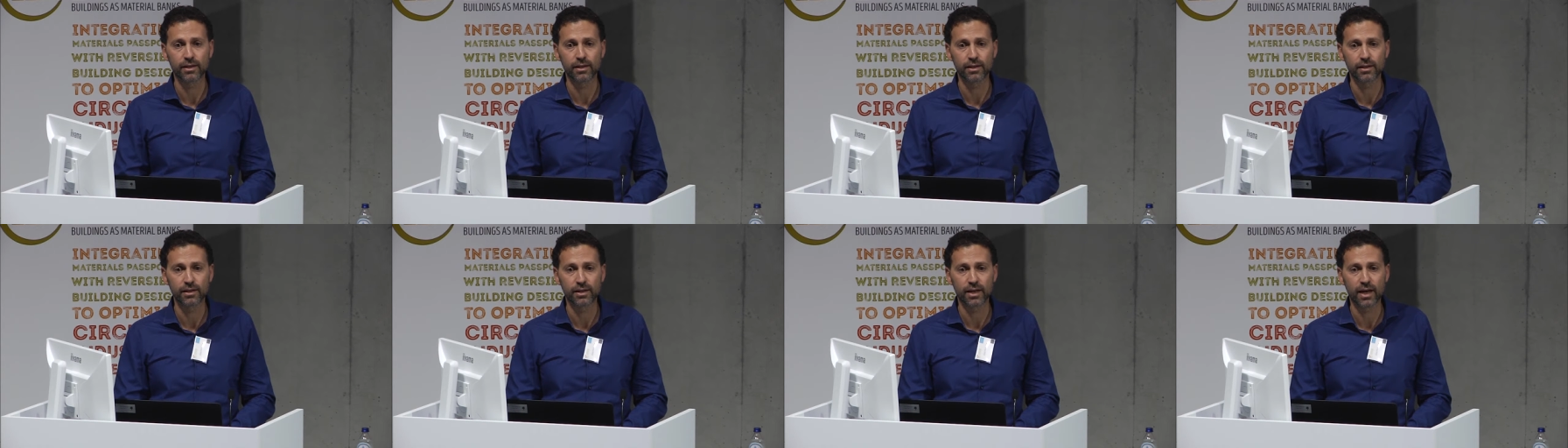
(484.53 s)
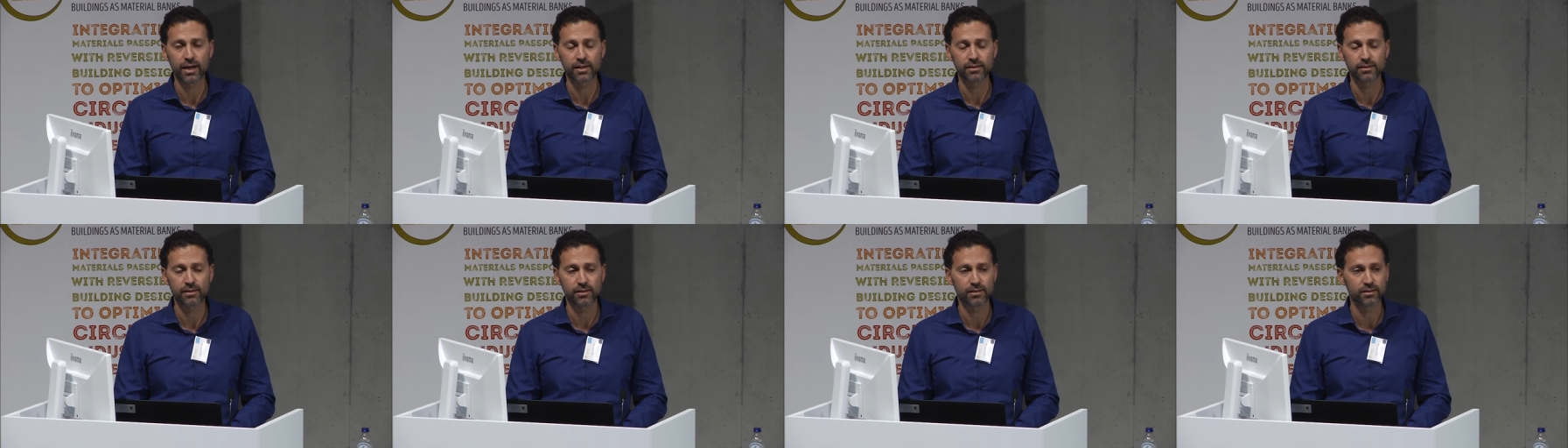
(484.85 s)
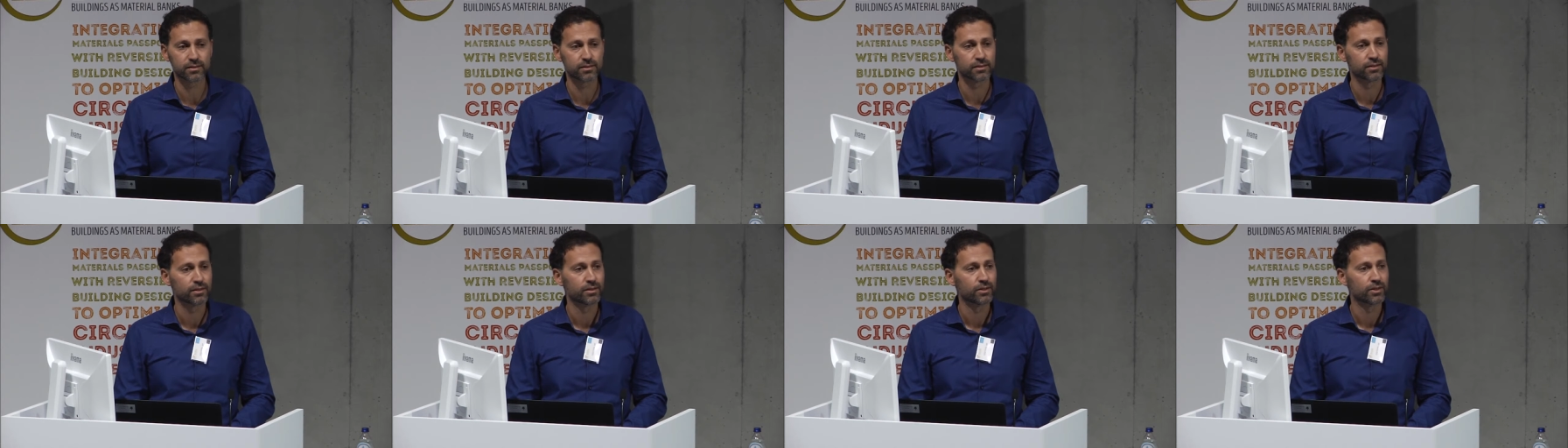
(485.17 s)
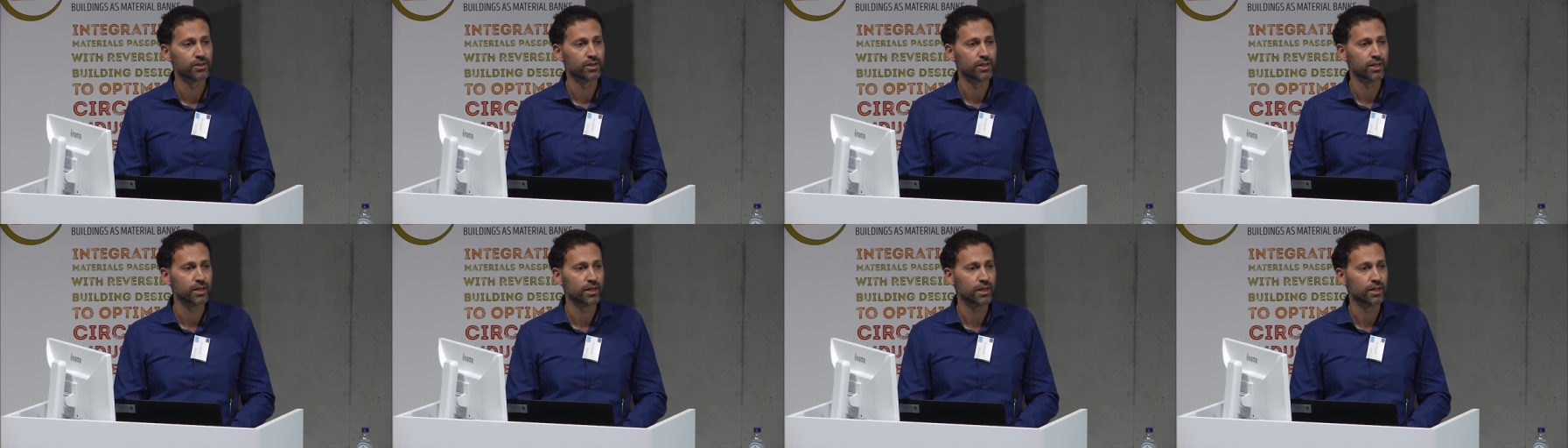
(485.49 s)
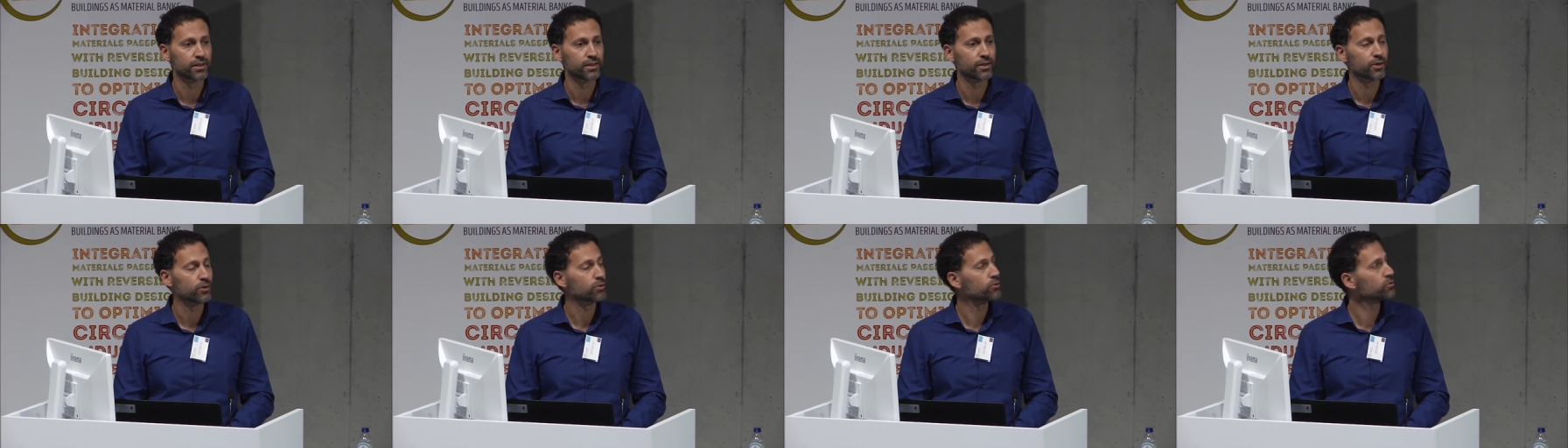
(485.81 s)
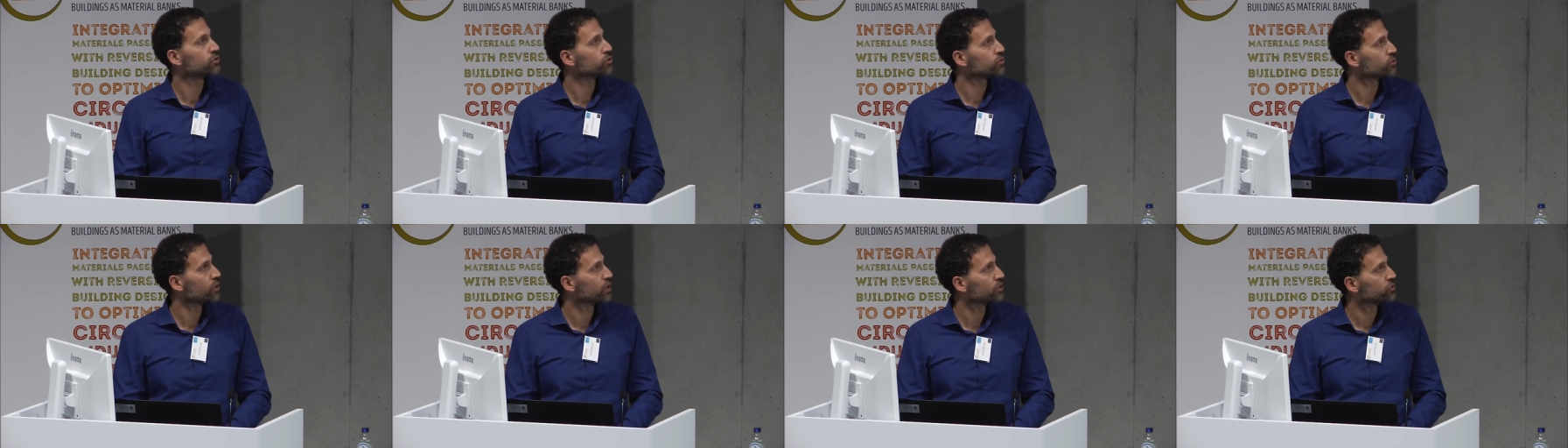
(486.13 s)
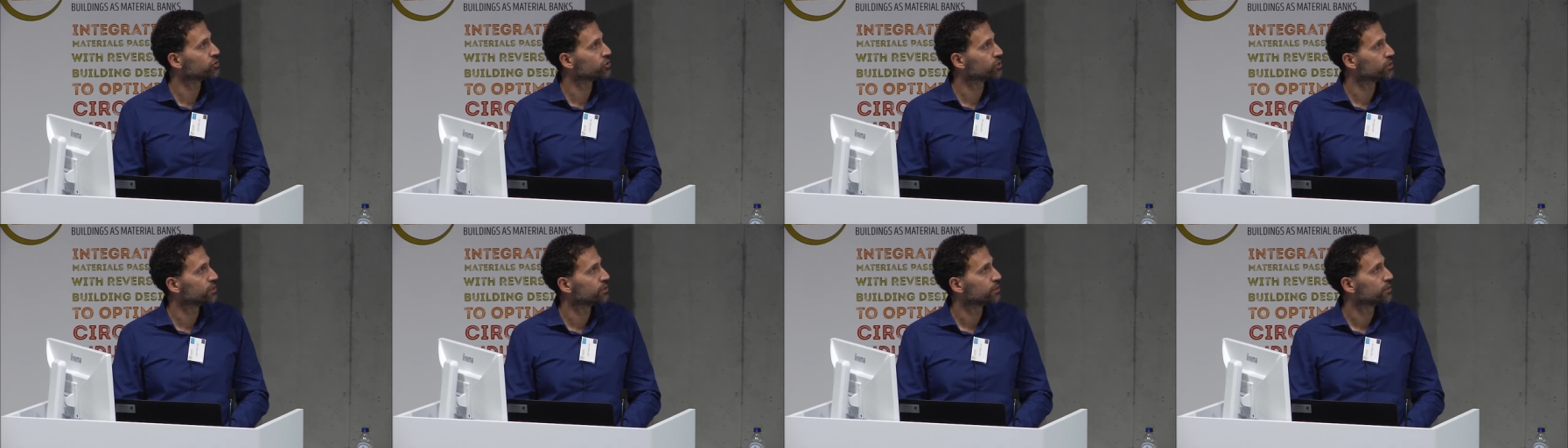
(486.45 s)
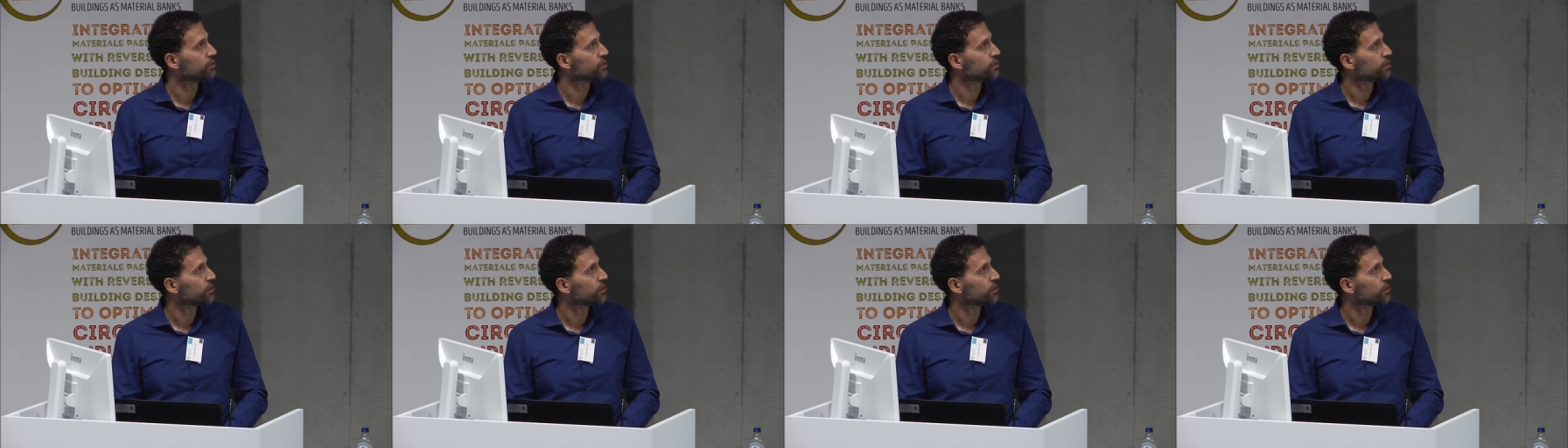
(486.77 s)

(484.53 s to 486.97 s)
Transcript: uh, access in their construction,